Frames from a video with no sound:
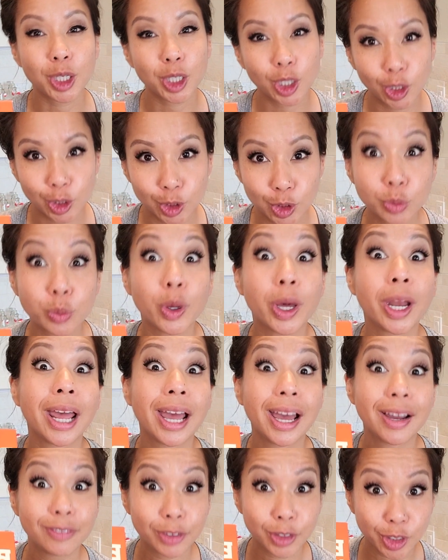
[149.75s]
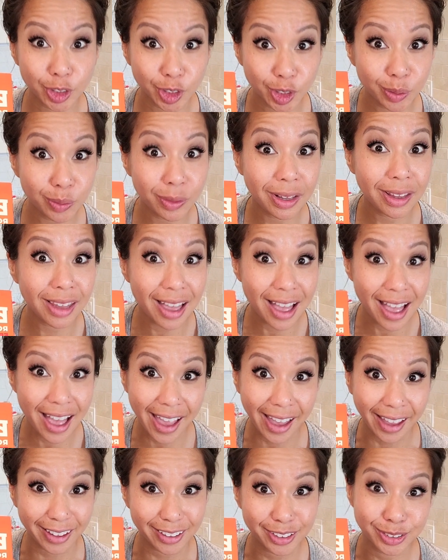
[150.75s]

use whatever you like.